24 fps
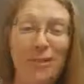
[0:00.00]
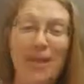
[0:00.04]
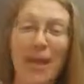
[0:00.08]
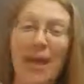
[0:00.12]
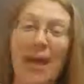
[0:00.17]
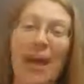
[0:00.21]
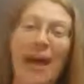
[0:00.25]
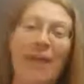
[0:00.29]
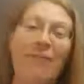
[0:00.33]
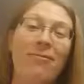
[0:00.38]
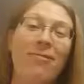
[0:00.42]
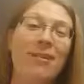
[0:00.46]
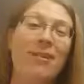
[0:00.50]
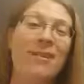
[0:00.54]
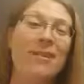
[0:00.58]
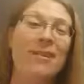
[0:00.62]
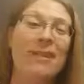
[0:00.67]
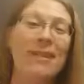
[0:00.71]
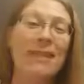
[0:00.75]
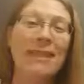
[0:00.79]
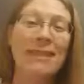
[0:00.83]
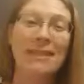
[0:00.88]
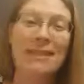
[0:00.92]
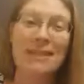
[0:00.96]
They have the
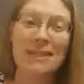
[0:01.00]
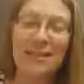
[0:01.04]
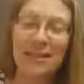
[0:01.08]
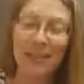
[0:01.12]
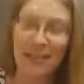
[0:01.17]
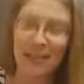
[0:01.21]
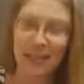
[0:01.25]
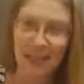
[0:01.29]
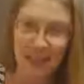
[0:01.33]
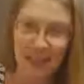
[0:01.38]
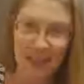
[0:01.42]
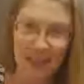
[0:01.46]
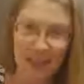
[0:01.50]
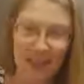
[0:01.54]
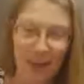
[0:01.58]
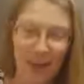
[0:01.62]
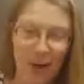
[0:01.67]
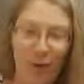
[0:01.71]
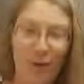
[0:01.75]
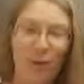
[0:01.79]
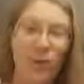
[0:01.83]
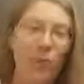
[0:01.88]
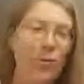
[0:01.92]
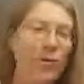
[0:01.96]
need to succeed. They
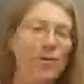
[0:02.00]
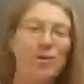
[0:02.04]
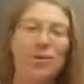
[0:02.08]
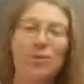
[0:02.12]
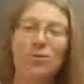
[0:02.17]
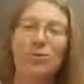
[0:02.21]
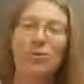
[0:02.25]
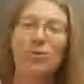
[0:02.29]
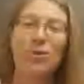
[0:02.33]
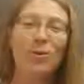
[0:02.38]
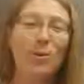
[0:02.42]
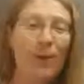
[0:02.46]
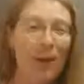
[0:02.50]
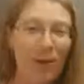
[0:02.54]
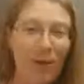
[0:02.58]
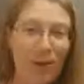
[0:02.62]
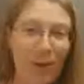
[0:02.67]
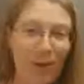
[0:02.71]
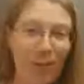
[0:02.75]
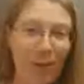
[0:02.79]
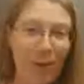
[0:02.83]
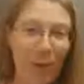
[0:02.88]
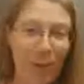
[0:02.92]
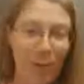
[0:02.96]
are the ones you do not
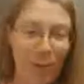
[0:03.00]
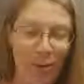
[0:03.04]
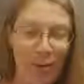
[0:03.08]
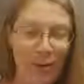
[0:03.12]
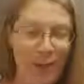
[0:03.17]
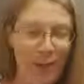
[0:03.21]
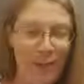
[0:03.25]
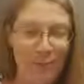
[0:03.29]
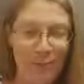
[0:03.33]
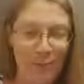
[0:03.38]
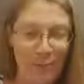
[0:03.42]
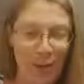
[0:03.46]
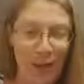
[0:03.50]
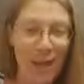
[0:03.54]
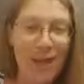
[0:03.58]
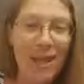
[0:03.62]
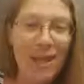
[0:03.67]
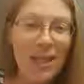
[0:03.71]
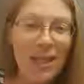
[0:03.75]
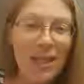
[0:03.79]
want to play board games with